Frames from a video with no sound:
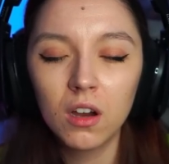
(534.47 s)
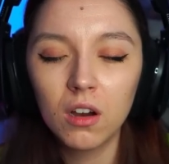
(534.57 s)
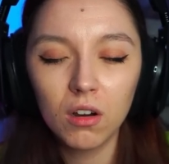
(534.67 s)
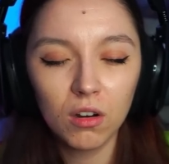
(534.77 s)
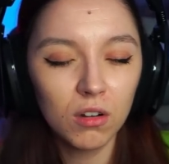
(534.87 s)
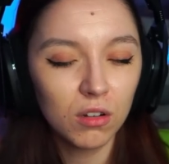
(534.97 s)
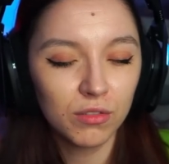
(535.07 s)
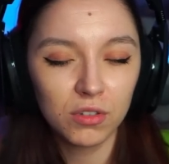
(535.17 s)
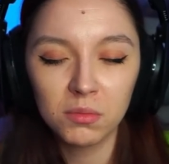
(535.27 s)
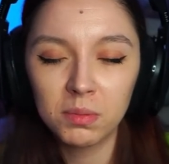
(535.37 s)
all over
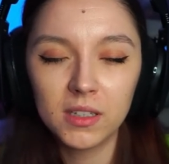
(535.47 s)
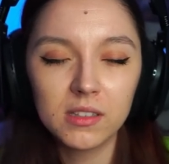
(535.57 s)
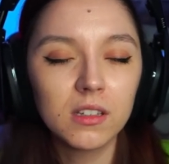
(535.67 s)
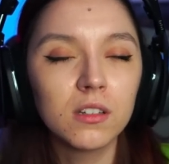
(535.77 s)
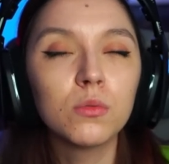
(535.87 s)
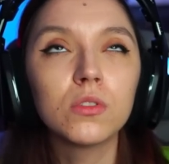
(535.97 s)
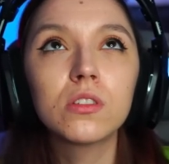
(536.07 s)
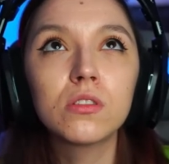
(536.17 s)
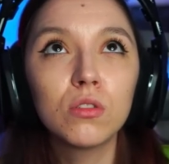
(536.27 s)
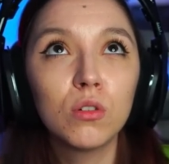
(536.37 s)
the place, and it was
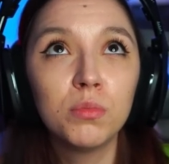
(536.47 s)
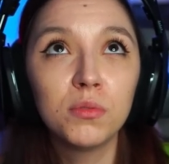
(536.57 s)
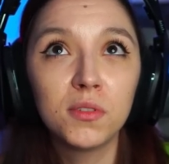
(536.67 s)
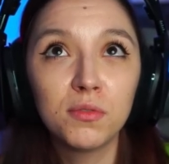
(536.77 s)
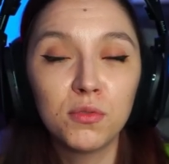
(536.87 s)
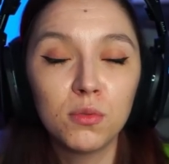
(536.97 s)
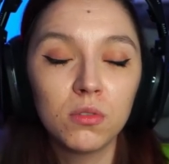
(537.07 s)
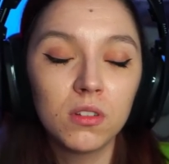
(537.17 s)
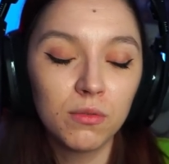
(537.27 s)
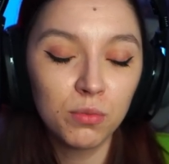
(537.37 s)
so beautiful with
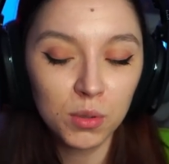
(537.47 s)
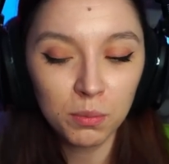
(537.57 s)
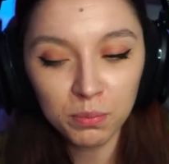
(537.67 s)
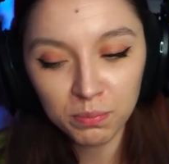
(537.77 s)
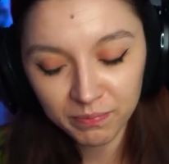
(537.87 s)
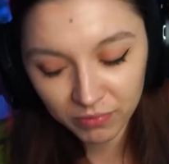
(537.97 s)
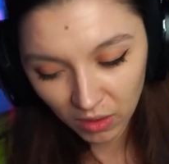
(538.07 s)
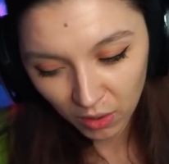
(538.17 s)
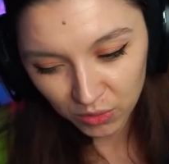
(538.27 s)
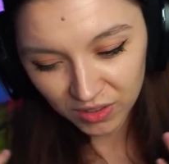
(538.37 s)

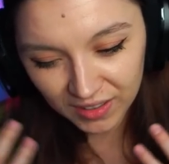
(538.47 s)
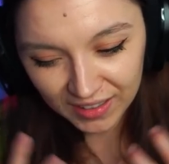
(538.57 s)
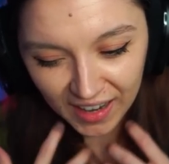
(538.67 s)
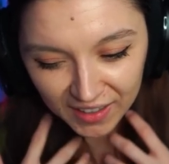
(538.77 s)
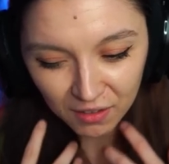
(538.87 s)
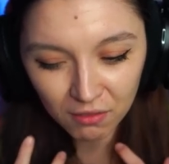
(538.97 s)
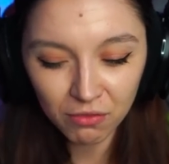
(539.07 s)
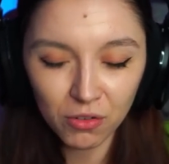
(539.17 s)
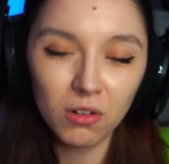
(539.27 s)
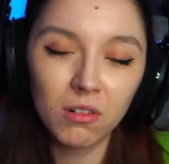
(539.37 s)
the cracking
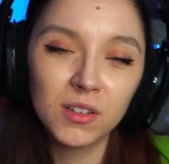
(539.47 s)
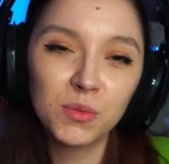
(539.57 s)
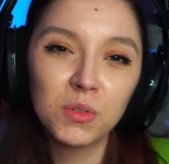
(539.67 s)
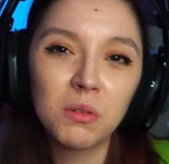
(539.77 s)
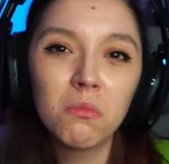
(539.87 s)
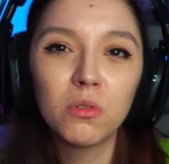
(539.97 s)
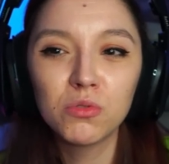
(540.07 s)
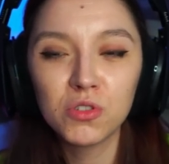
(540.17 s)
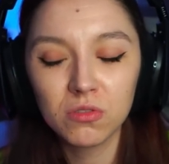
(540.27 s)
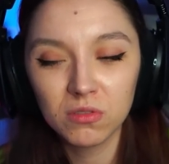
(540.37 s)
voice, with
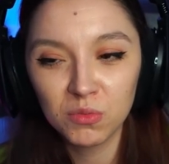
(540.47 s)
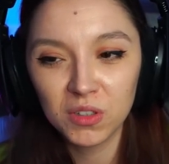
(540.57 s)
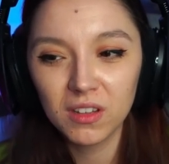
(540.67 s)
emotion, with